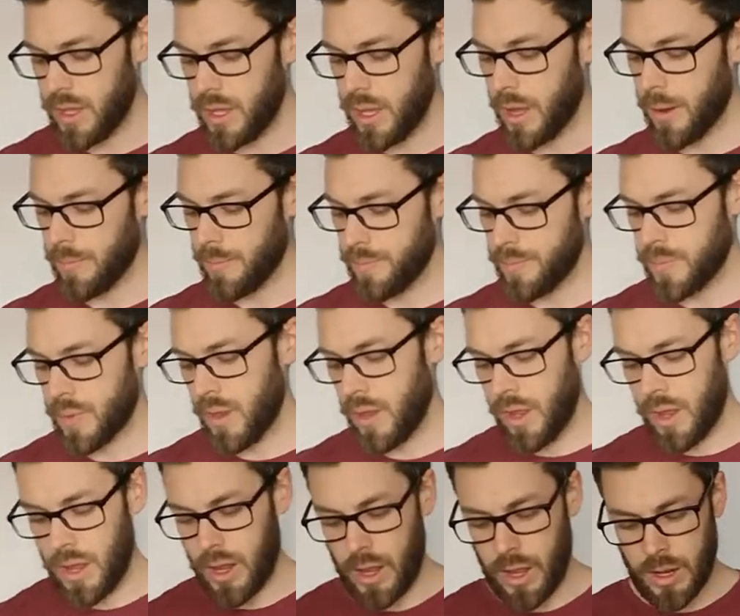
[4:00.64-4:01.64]
yeah.
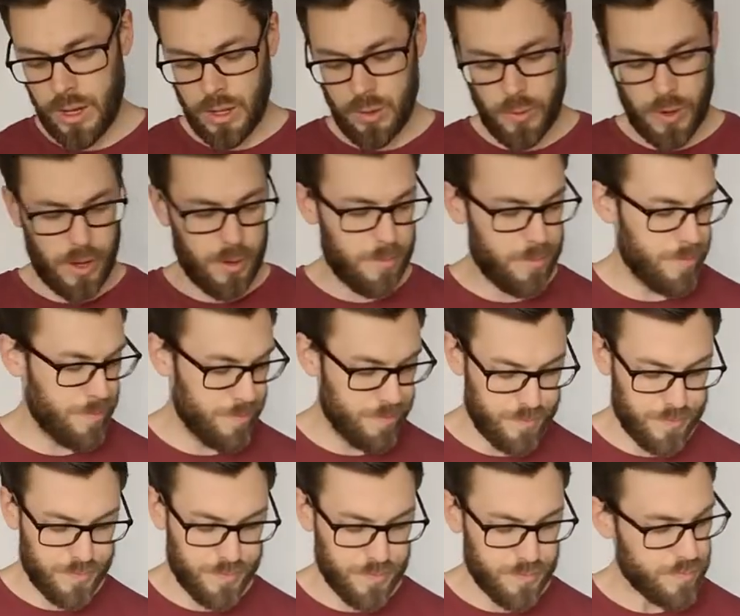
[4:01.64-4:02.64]
Anyway,
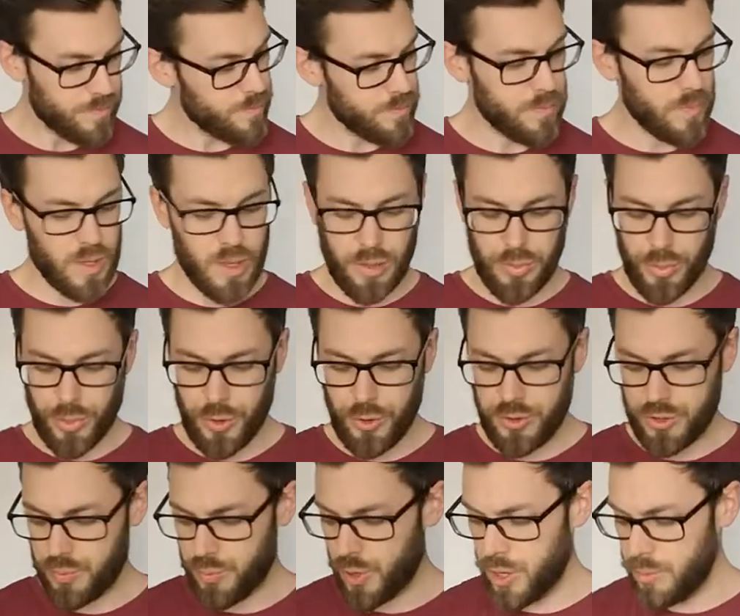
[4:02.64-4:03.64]

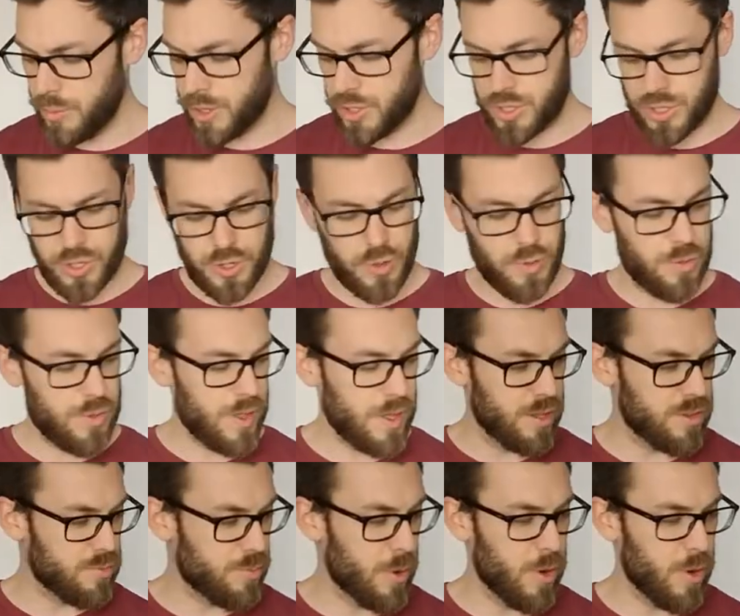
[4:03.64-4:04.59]
those are pretty much the two things.